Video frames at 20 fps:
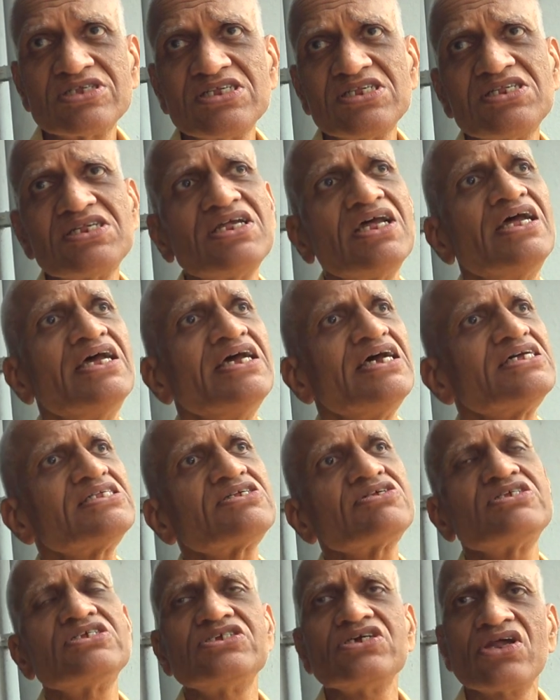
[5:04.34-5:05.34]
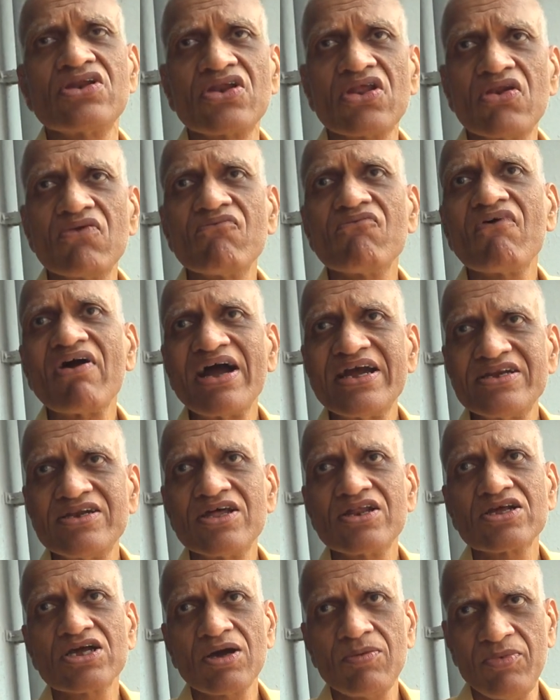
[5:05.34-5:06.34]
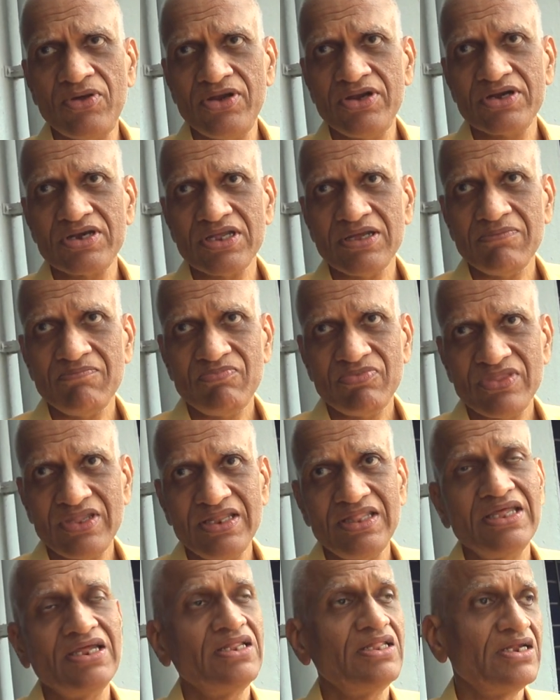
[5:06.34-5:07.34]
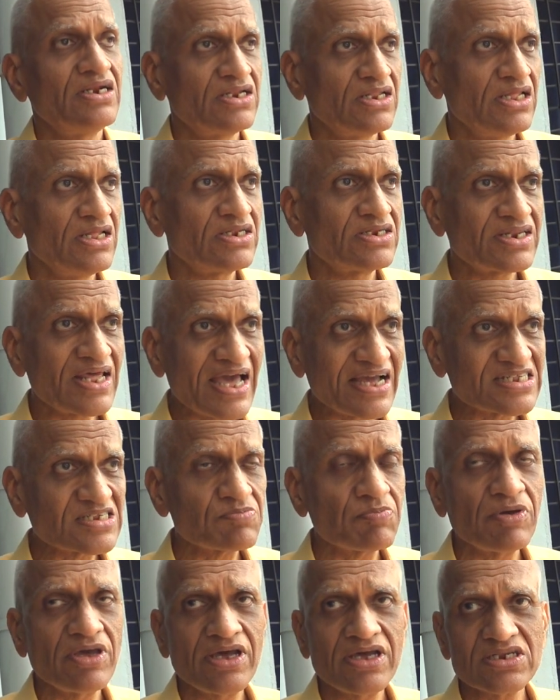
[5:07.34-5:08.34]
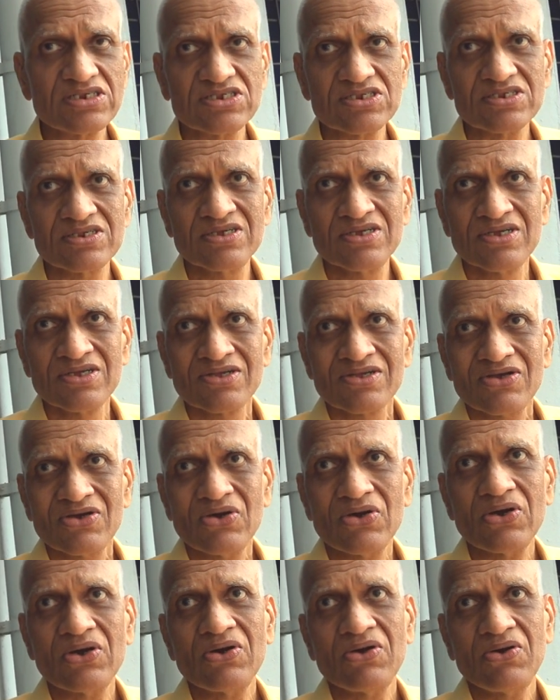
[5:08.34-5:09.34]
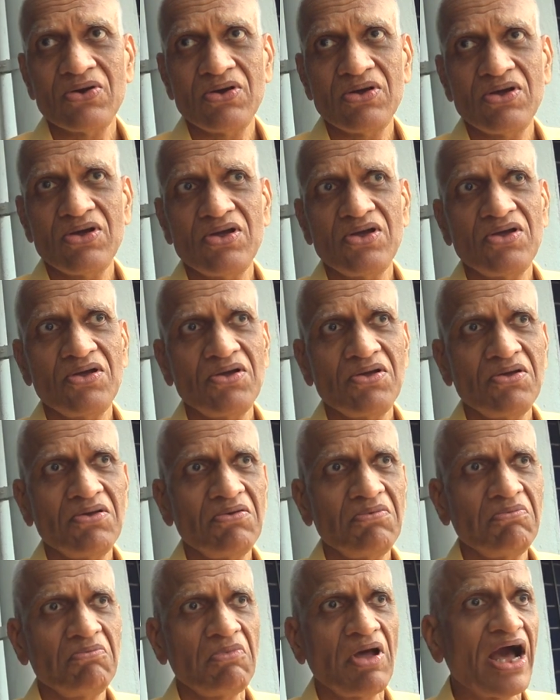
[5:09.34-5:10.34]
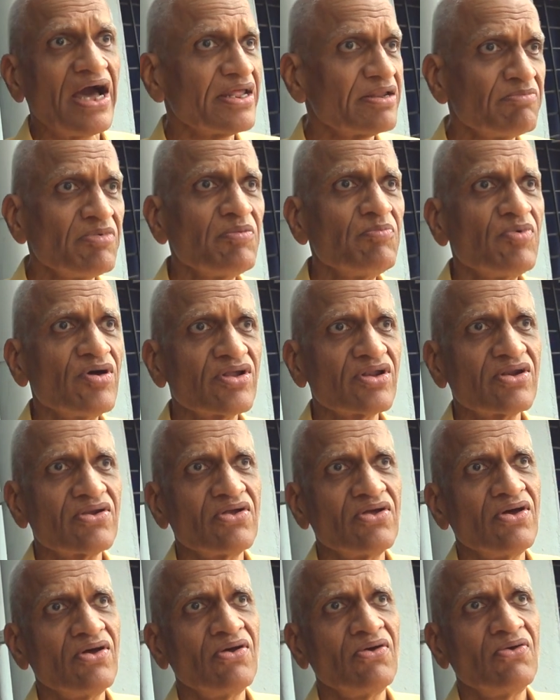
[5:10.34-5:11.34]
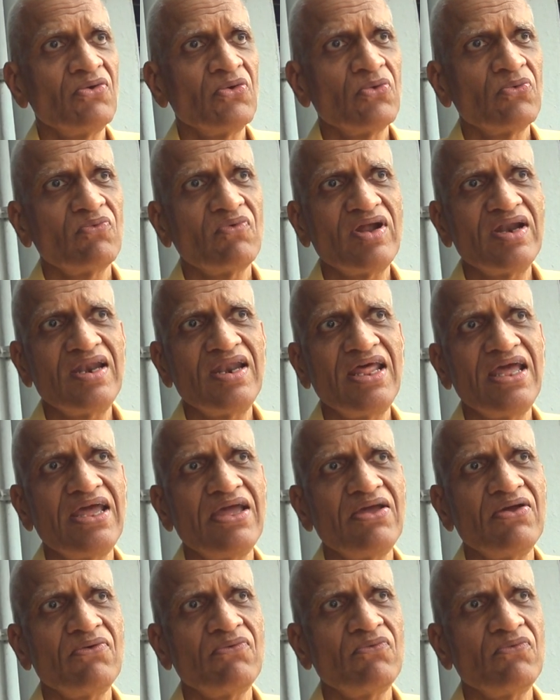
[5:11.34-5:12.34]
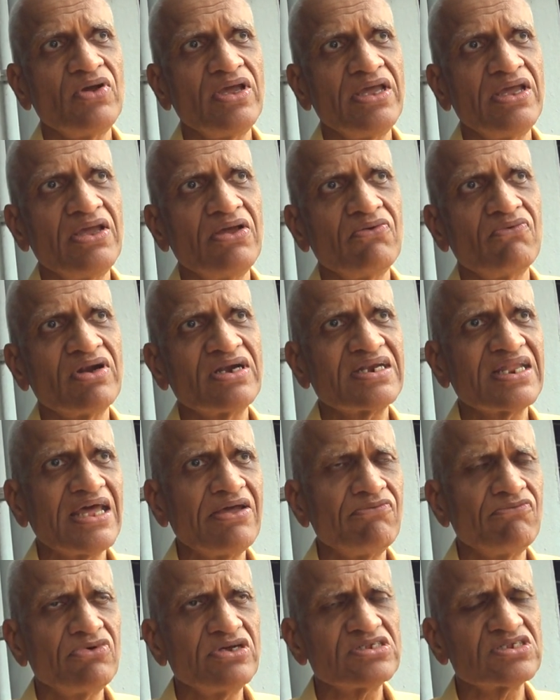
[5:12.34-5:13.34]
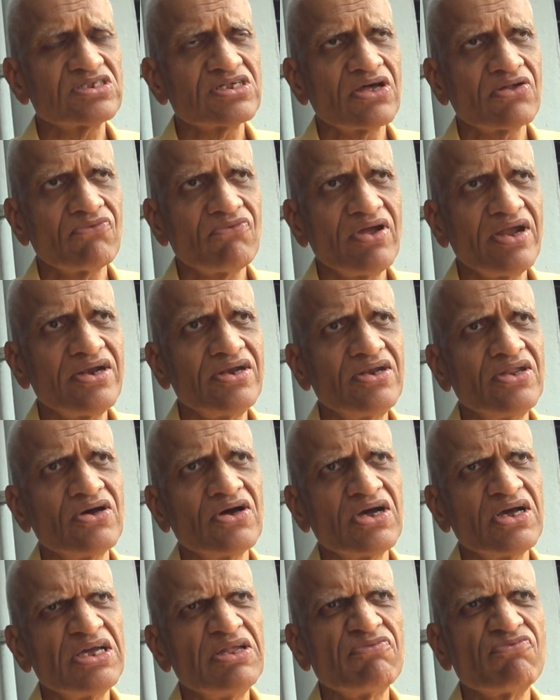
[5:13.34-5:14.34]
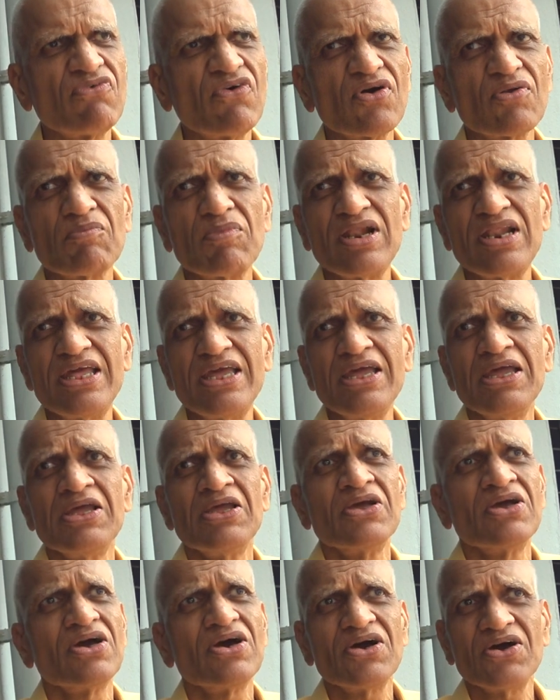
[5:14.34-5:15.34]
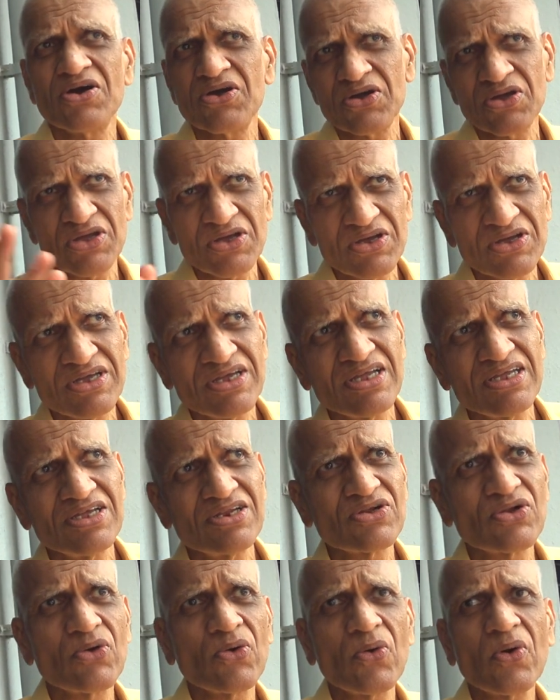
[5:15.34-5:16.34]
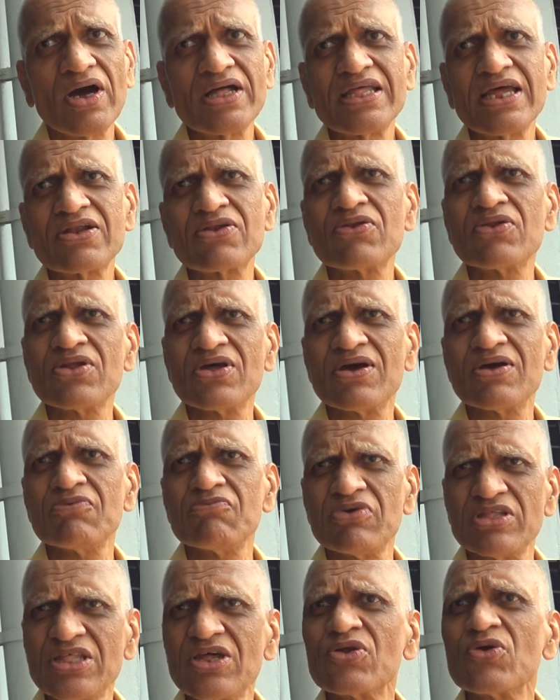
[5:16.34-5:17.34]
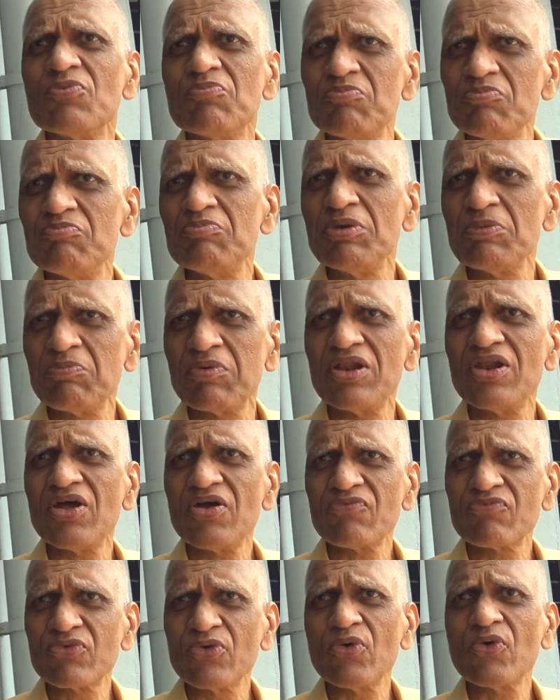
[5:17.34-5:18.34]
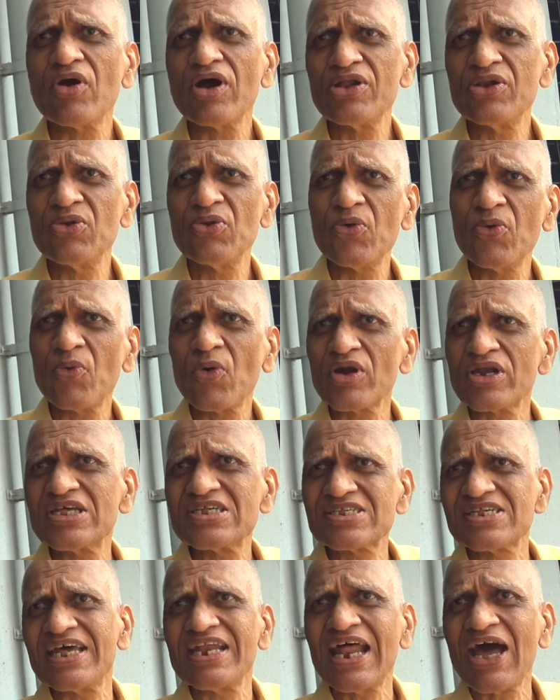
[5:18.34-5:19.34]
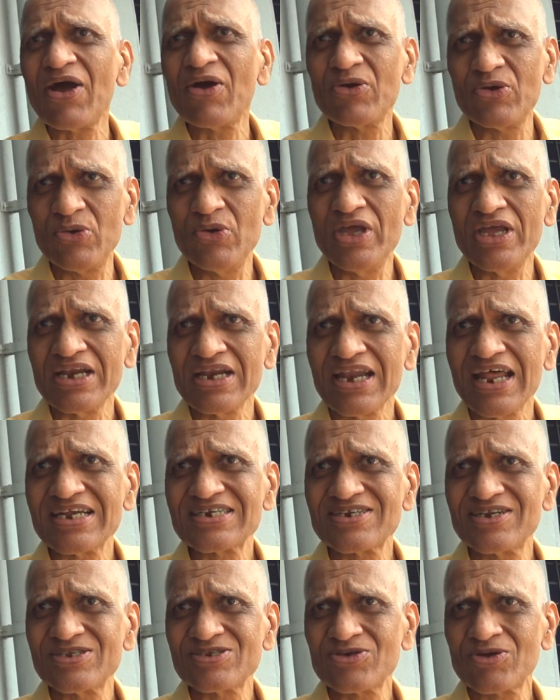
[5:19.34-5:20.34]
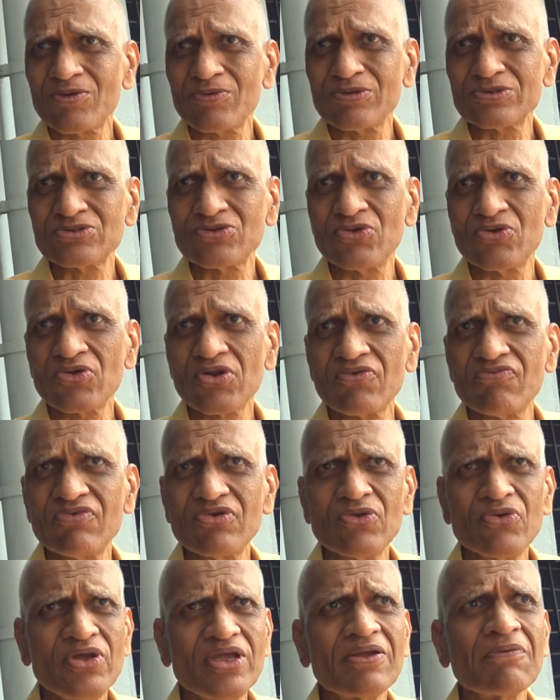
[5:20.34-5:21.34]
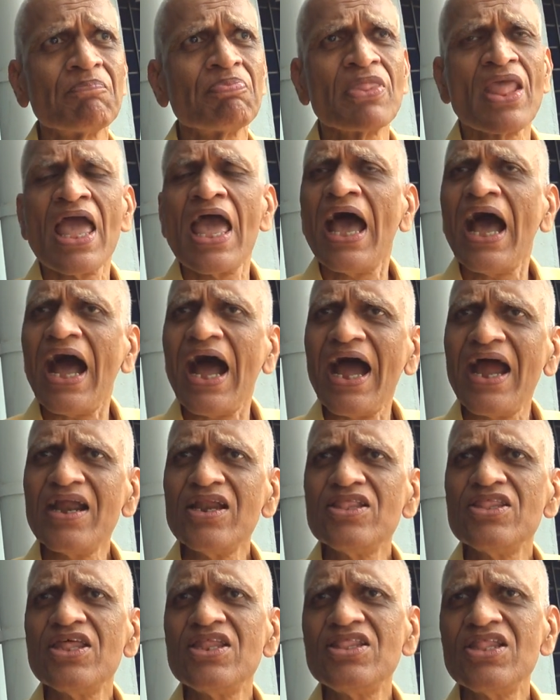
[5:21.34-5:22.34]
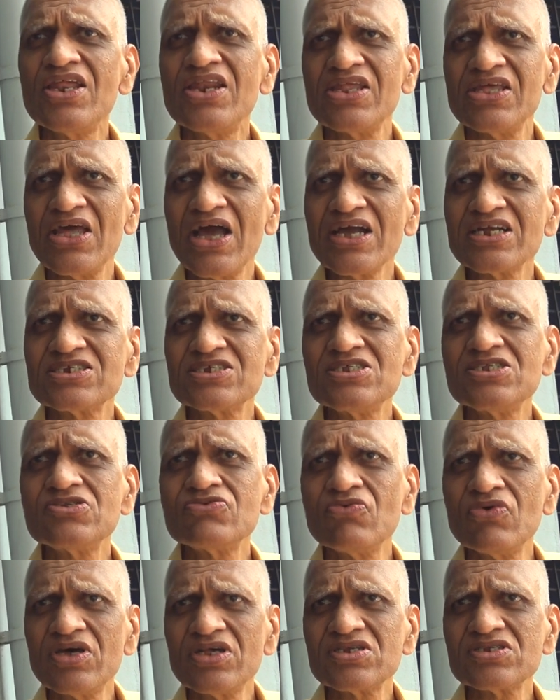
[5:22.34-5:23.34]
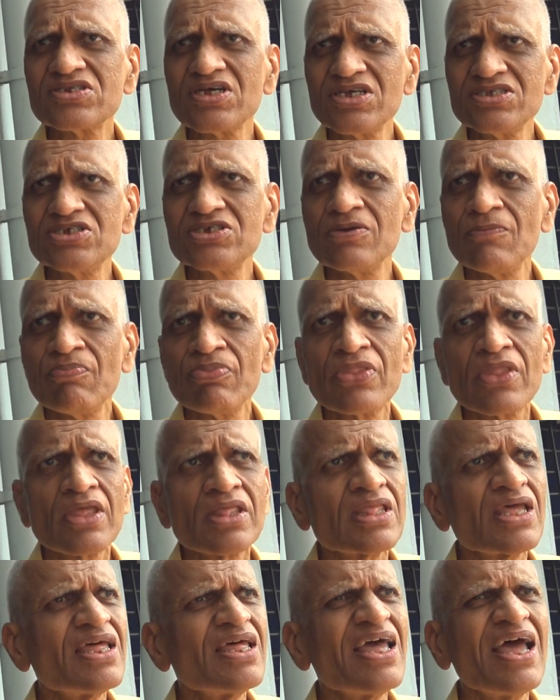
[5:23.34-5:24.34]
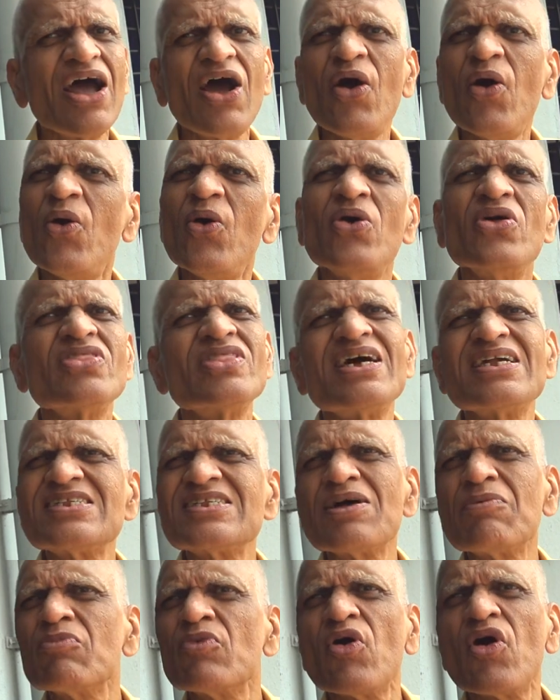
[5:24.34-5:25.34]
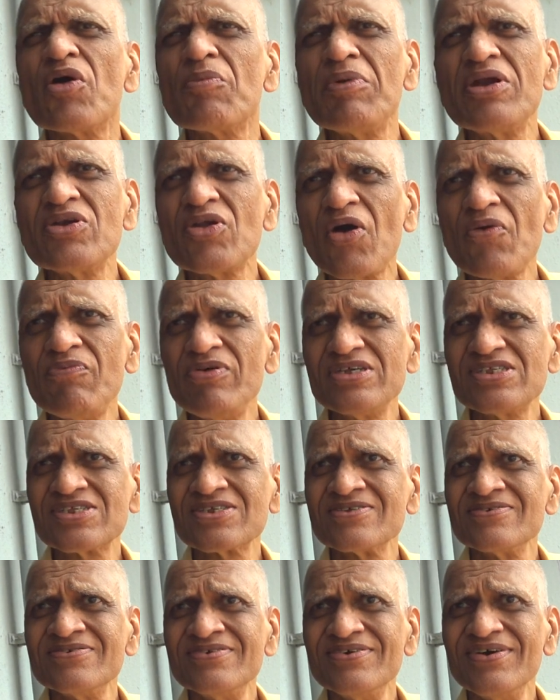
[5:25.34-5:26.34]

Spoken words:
is a general wider community. The taxpayers. I remember one time we surveyed informally in Goa that whether people of Goa know what is NIO doing, National Institute of Oceanography doing. And then the reactions were such that some government office,